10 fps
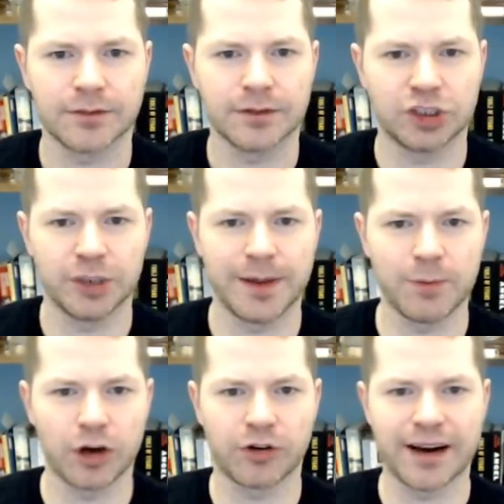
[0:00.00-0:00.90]
Should be
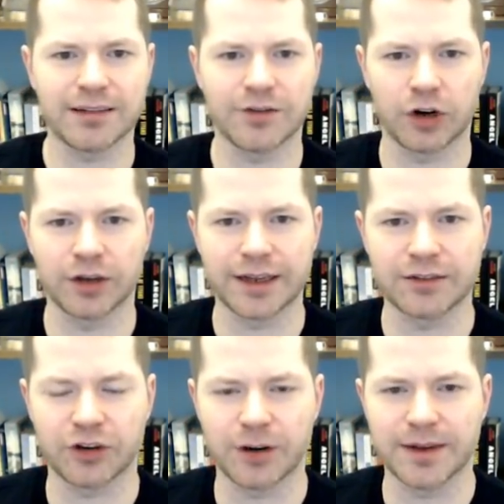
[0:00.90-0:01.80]
more aggressive early
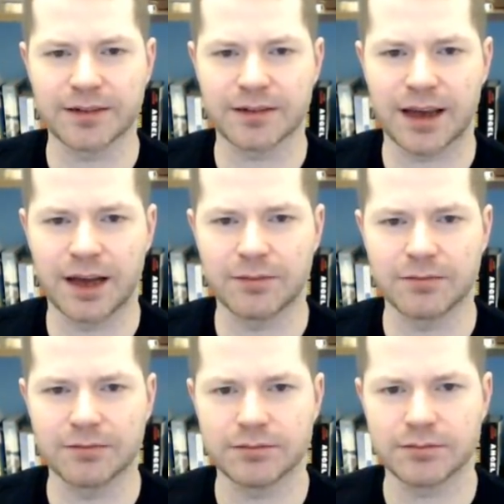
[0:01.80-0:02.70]
in tournaments.
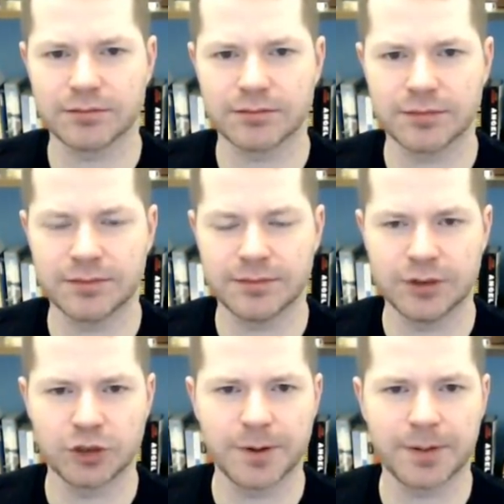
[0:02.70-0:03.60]
Um,
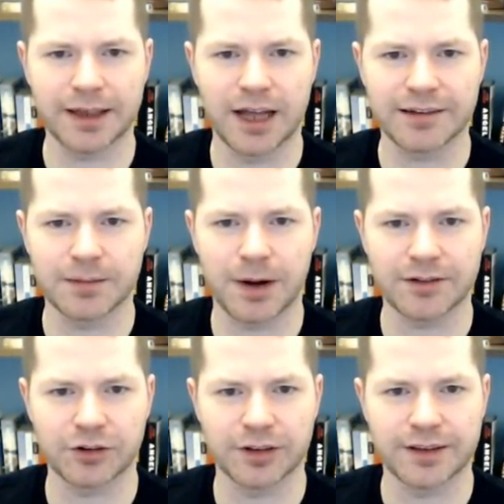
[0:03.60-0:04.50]
you should be playing lots of
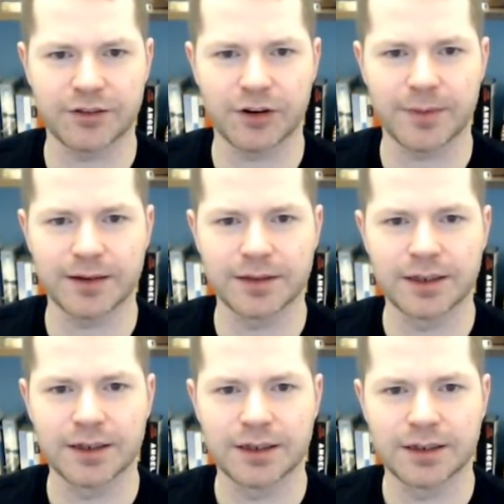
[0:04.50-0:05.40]
pots early in the tournament.
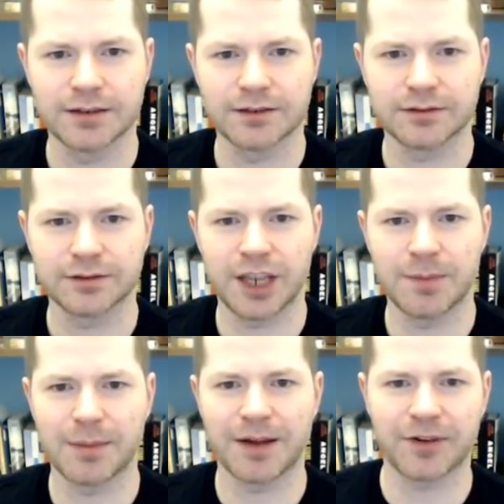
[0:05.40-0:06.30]

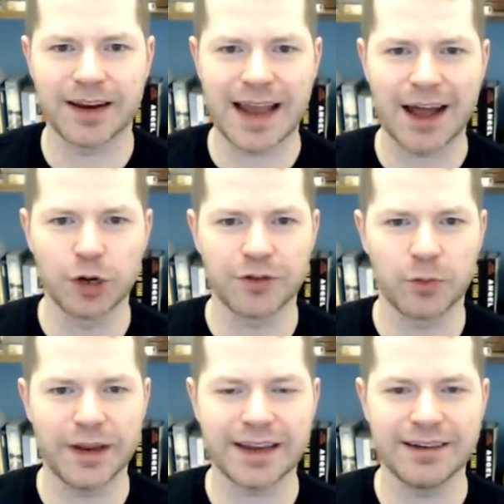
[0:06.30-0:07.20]
You met my friend Al over
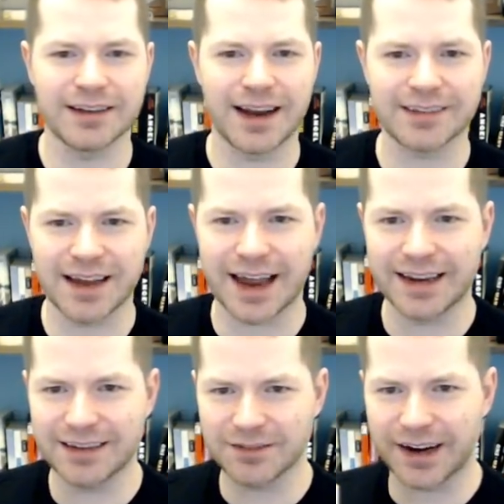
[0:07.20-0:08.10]
the weekend. He's a nice guy.
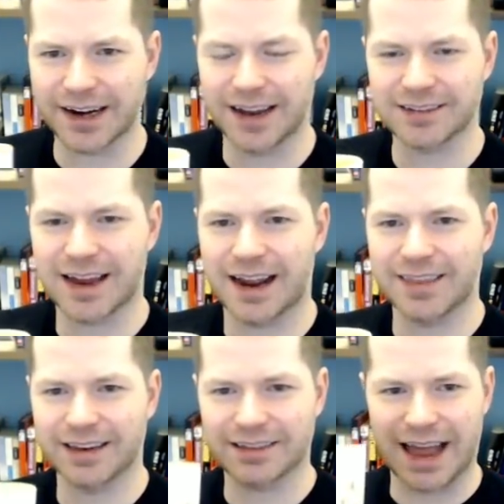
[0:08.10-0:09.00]
He is a very nice guy.
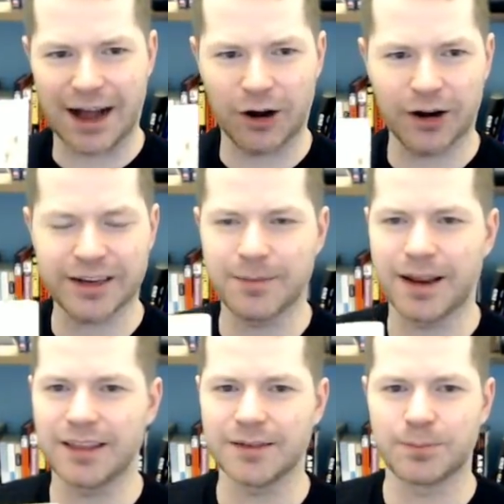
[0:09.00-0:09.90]
Thanks to Al Hart, he
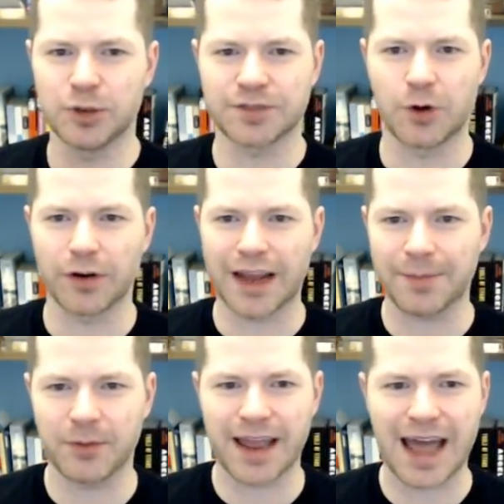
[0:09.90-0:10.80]
made the push fold
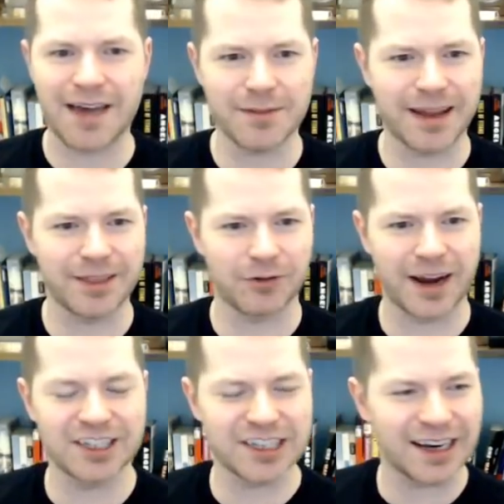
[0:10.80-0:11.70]
app that we have. He made the
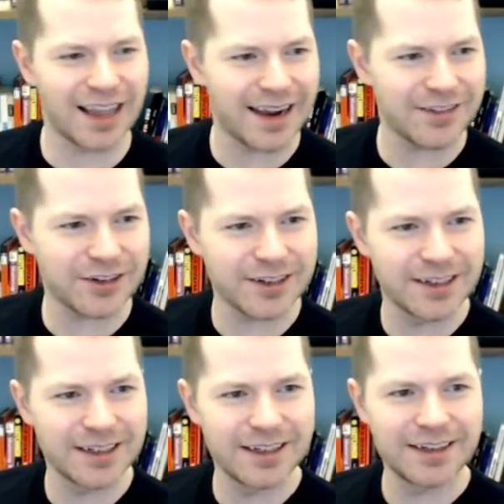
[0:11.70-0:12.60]
range analyzer.
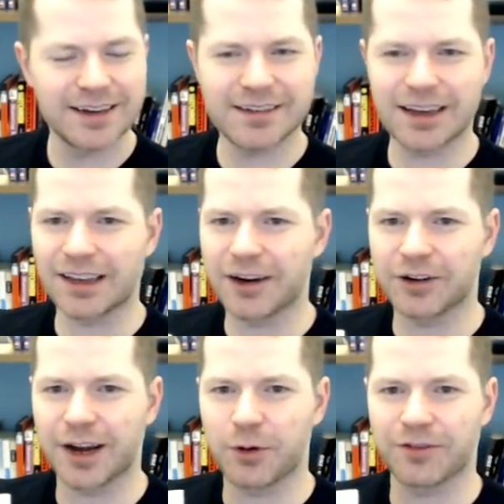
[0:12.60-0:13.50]
He's done a lot
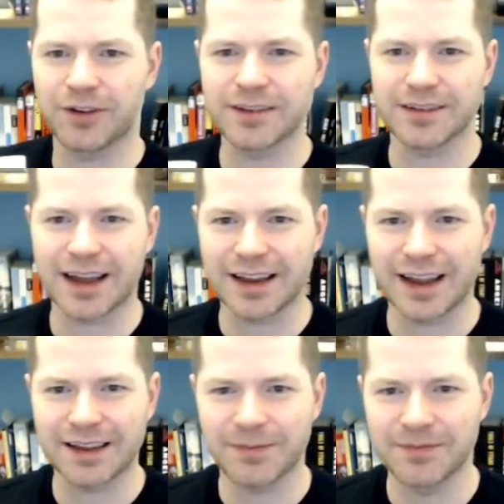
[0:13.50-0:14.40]
of great work for us, and I,
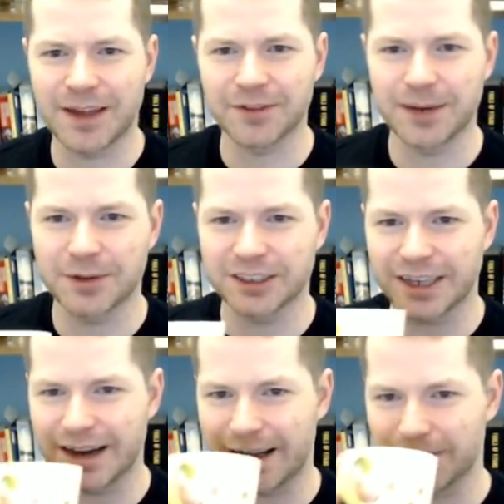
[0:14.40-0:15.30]
I definitely
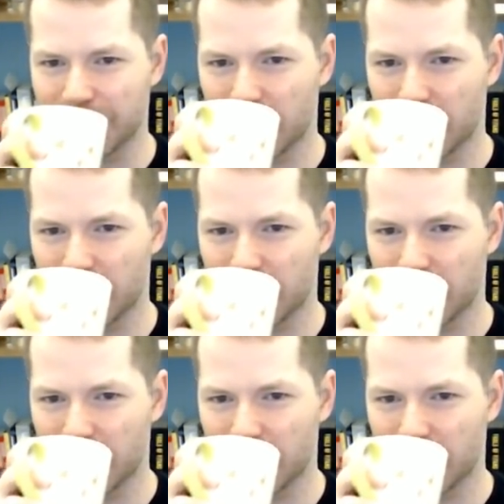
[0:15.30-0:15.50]
appreciate Al.